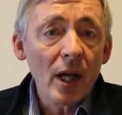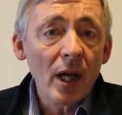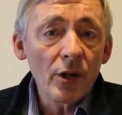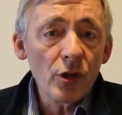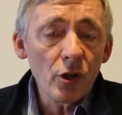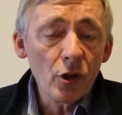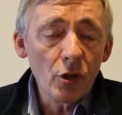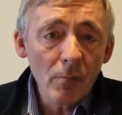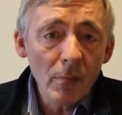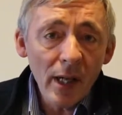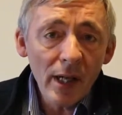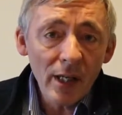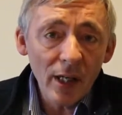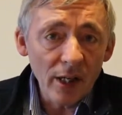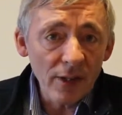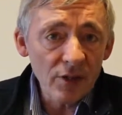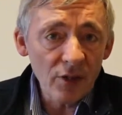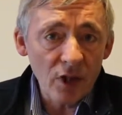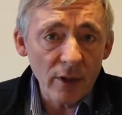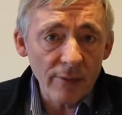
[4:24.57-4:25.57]
You may
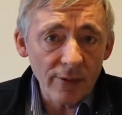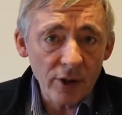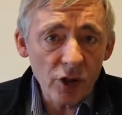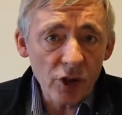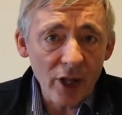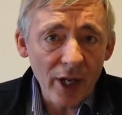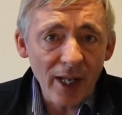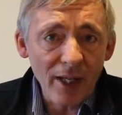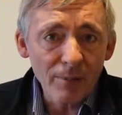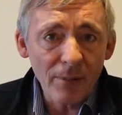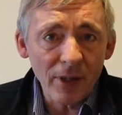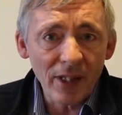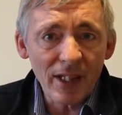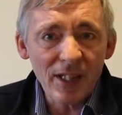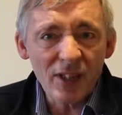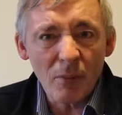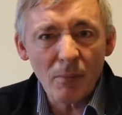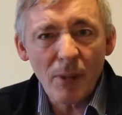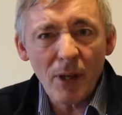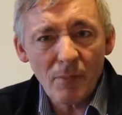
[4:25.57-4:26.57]
like to give a cheque, but
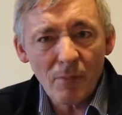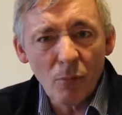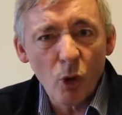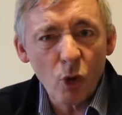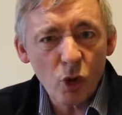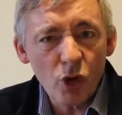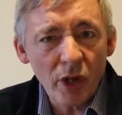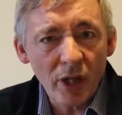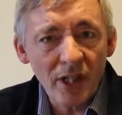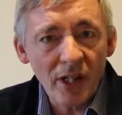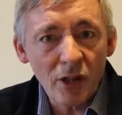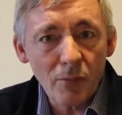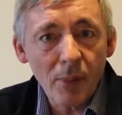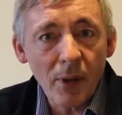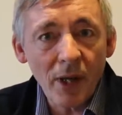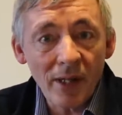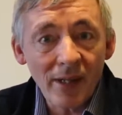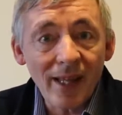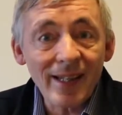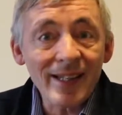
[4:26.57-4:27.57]
it's a bit more tricky to
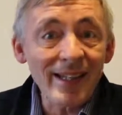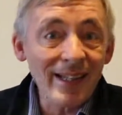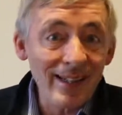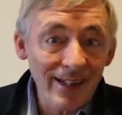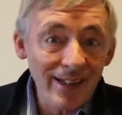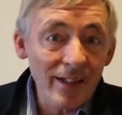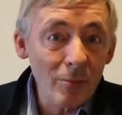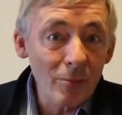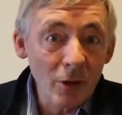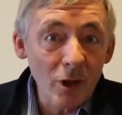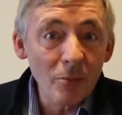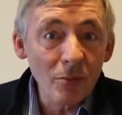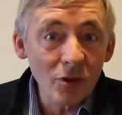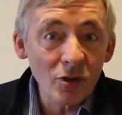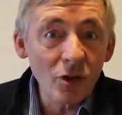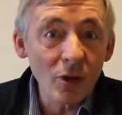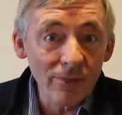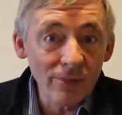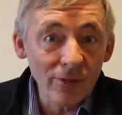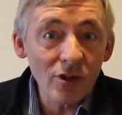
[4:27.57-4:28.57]
pay that in at the moment,
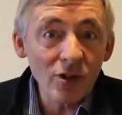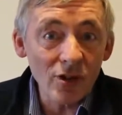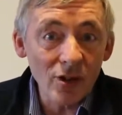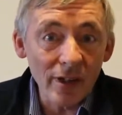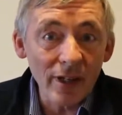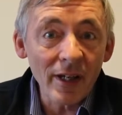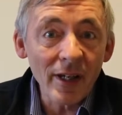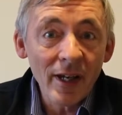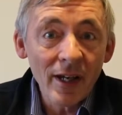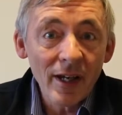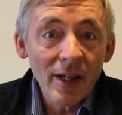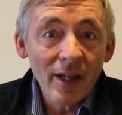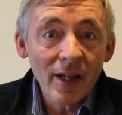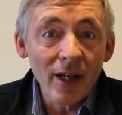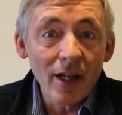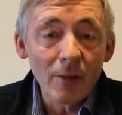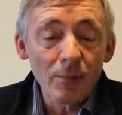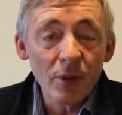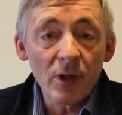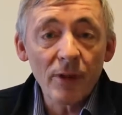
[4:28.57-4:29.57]
obviously.
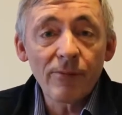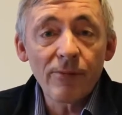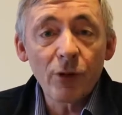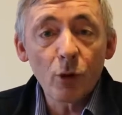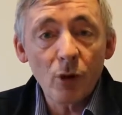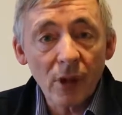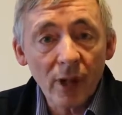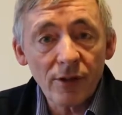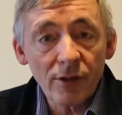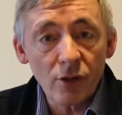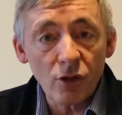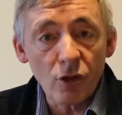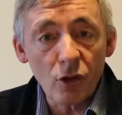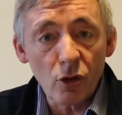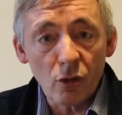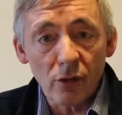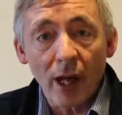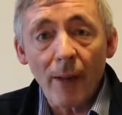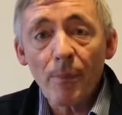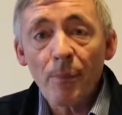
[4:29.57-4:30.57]
But if you'd like to
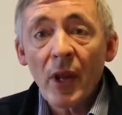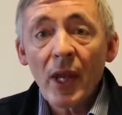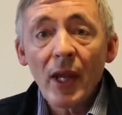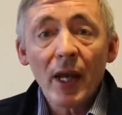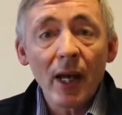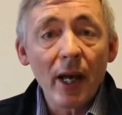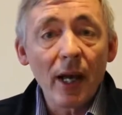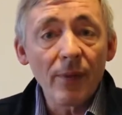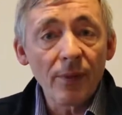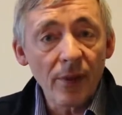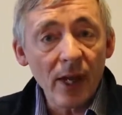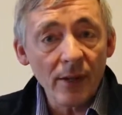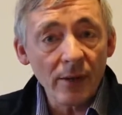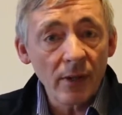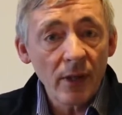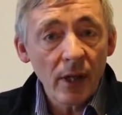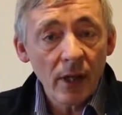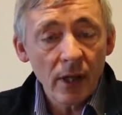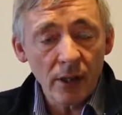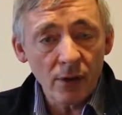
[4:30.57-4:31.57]
do that, and
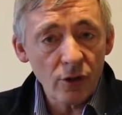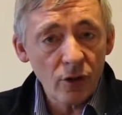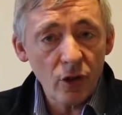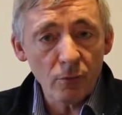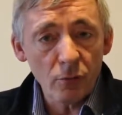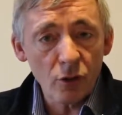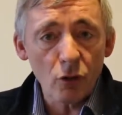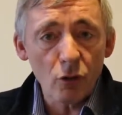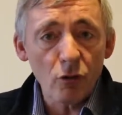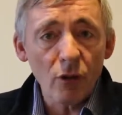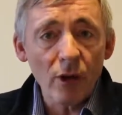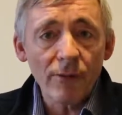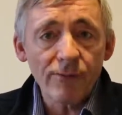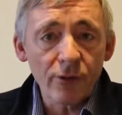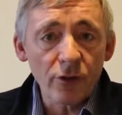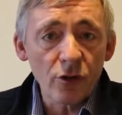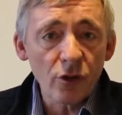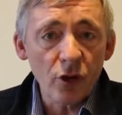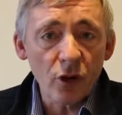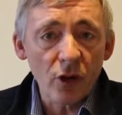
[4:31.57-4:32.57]
then in terms of the
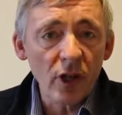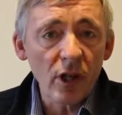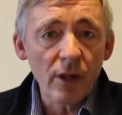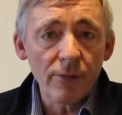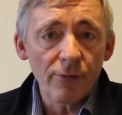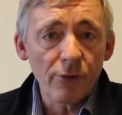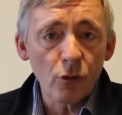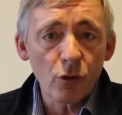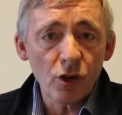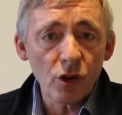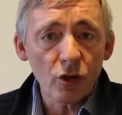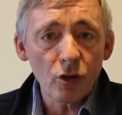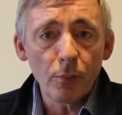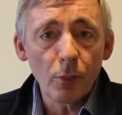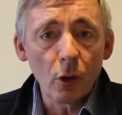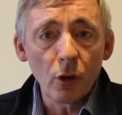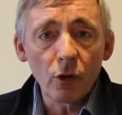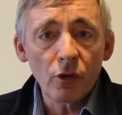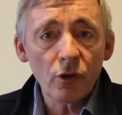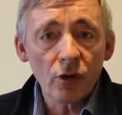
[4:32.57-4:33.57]
reference on it, if you just
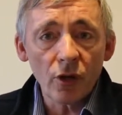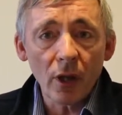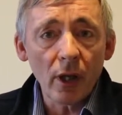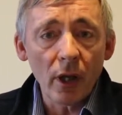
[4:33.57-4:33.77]
put